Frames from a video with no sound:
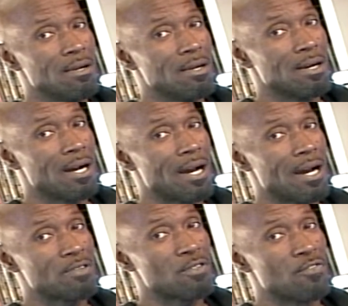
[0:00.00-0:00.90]
That's
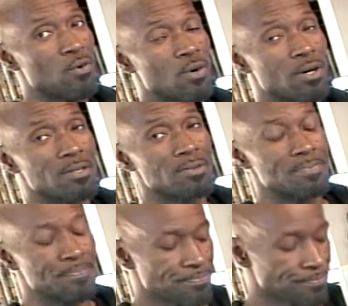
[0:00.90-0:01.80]
what they're saying
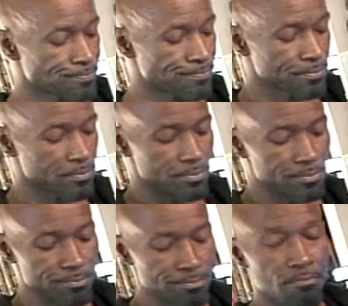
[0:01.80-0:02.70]
is in the
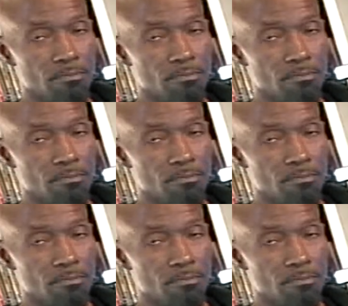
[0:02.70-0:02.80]
playoffs, that's